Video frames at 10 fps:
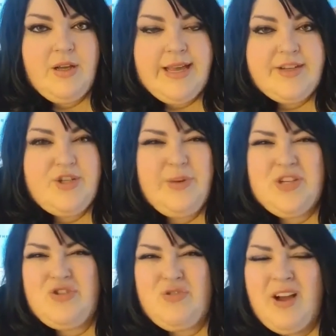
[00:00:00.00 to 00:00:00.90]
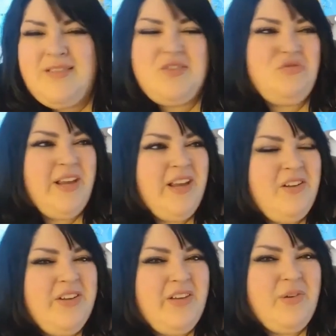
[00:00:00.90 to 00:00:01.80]
and doing drugs and drinking
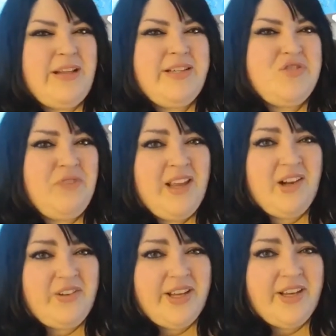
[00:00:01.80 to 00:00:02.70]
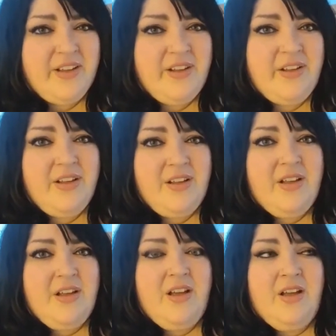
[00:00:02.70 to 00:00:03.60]
all night, or at least drinking all night,
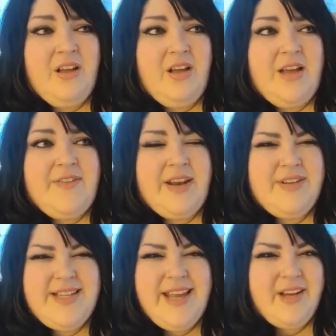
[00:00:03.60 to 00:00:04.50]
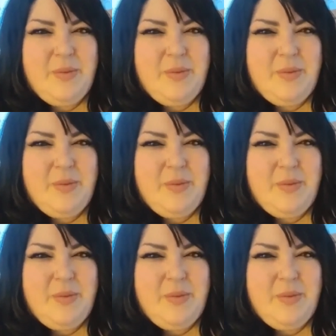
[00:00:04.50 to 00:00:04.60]
and then having to get